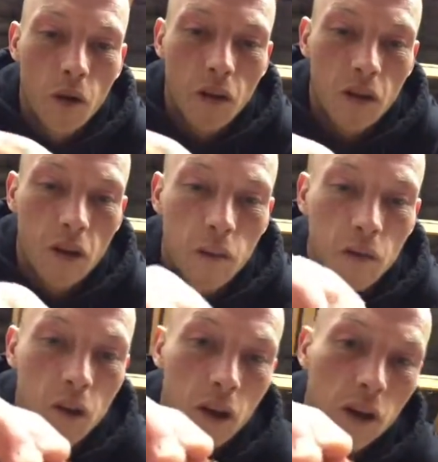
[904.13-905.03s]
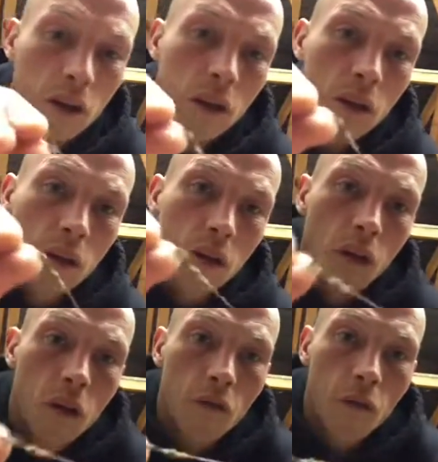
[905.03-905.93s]
rigs I kind of tie
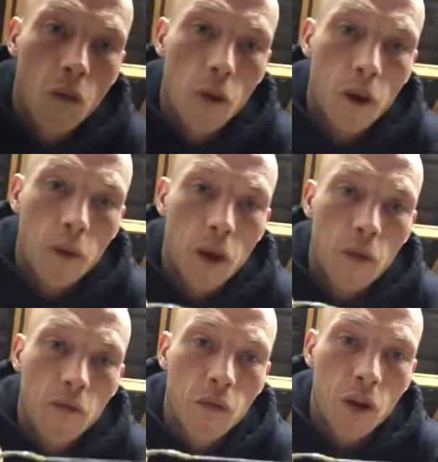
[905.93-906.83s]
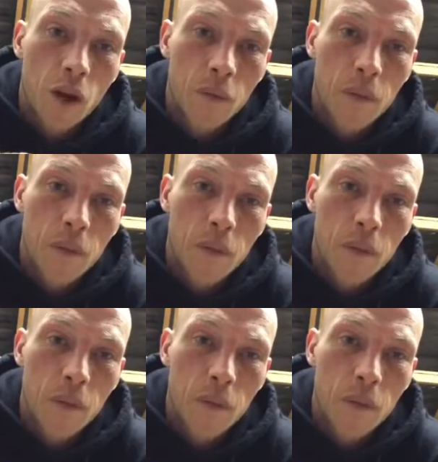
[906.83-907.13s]
for when I'm going for like